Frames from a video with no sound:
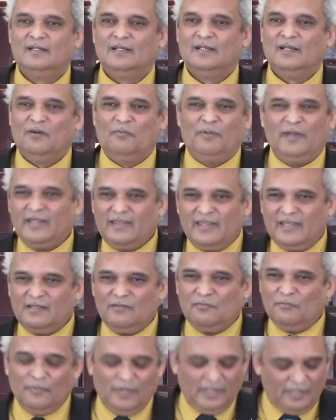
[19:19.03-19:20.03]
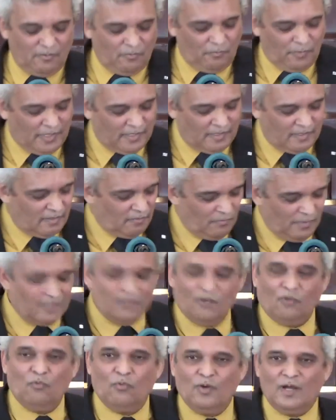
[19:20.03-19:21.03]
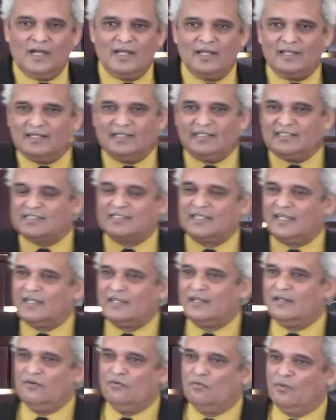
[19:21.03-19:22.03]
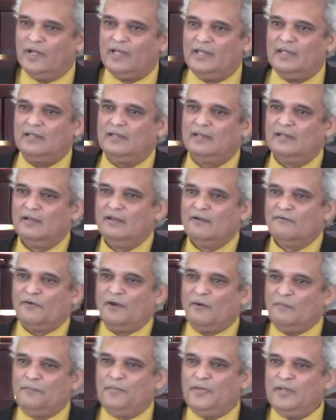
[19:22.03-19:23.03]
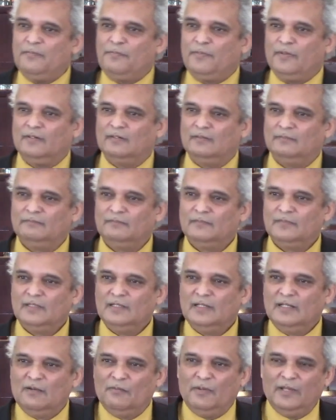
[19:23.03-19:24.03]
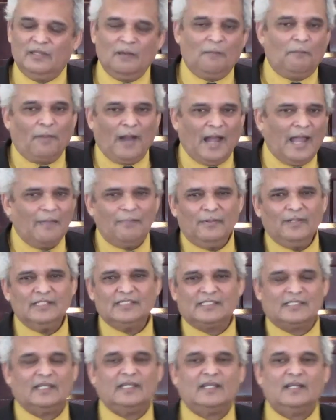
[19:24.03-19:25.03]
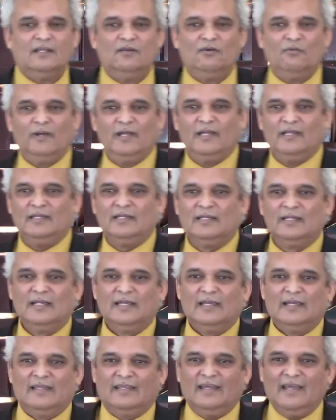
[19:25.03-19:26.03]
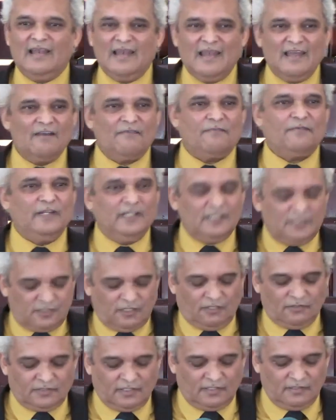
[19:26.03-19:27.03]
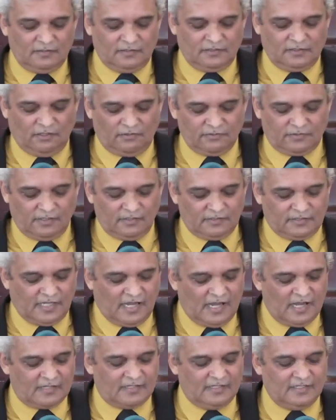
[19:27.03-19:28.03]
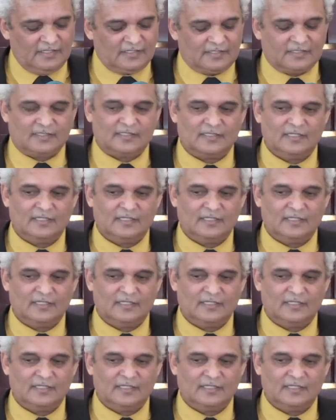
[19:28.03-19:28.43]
When the word is taken away from people, when the Bible is taken away, they live in total darkness.